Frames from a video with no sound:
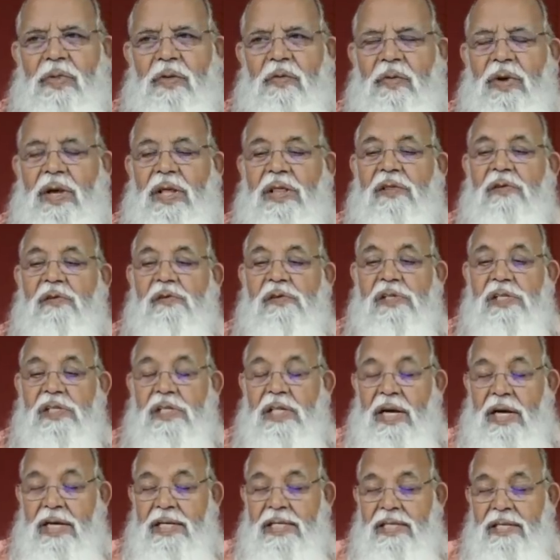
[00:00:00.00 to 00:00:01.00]
when
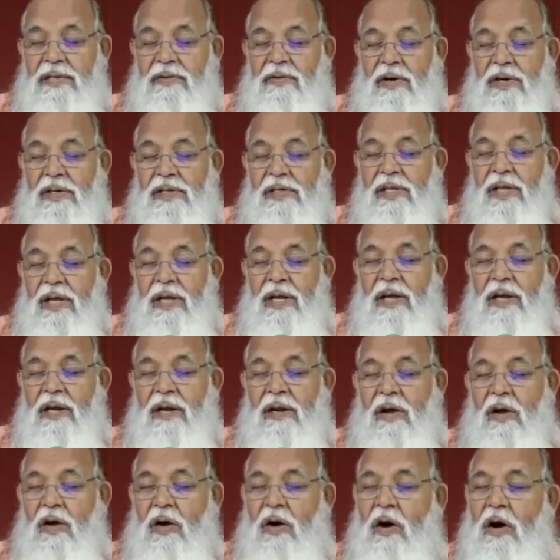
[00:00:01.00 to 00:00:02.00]
Tulsidaji was
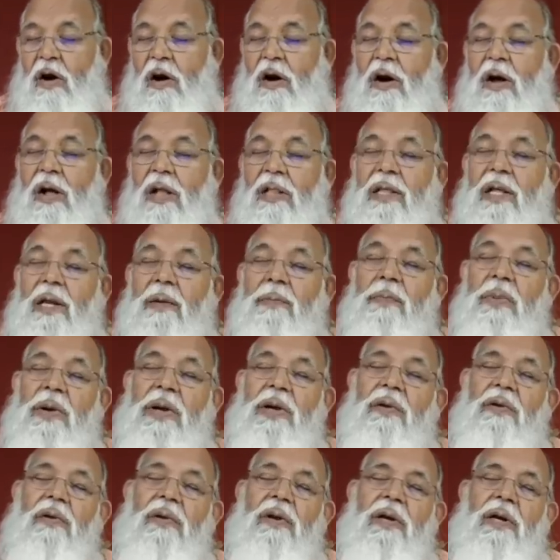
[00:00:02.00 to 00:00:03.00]
there on that
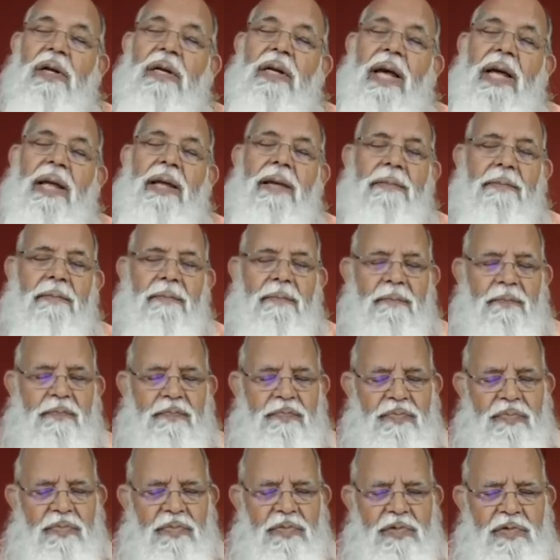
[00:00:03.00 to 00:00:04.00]
particular time,
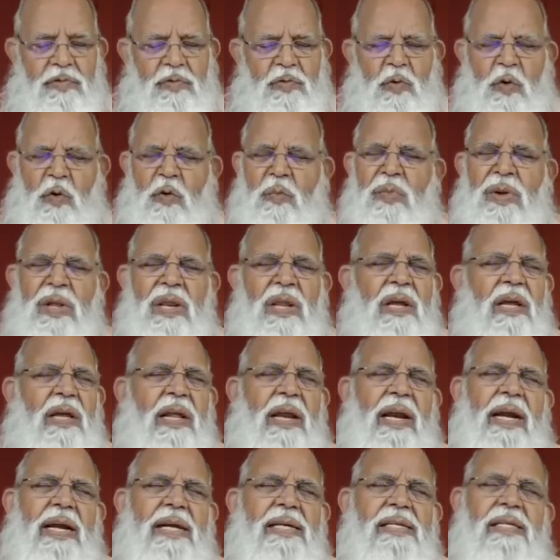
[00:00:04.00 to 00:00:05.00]
so many
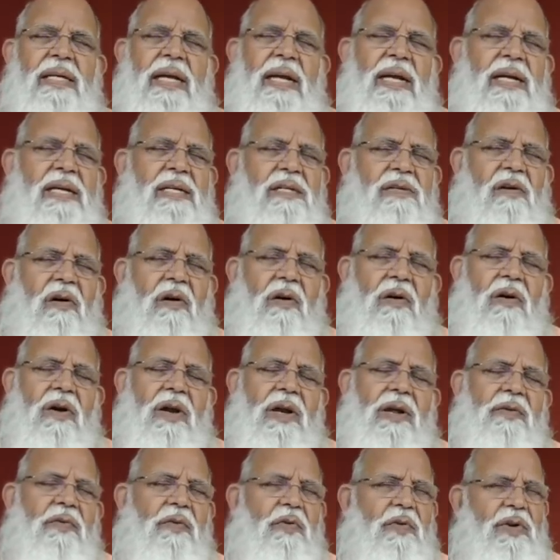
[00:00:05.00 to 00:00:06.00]
great saints, all
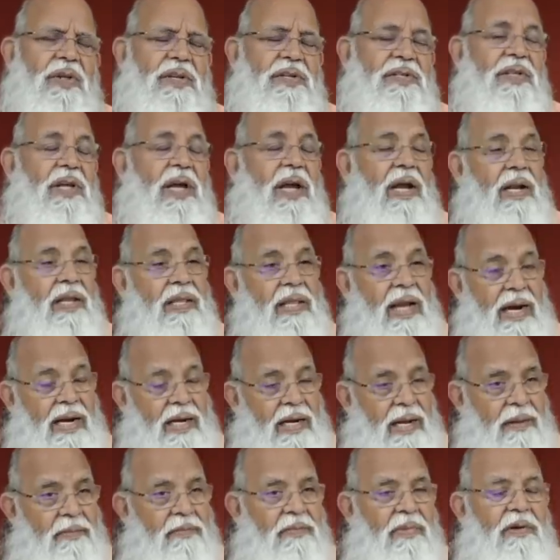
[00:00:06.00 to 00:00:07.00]
devotees,
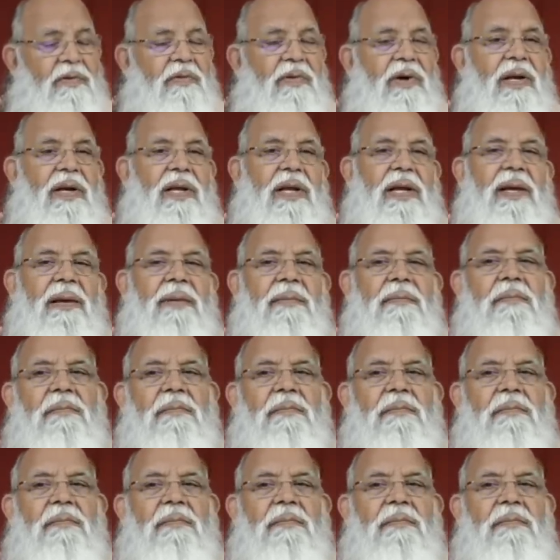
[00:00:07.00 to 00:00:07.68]
that time Bhagwan came.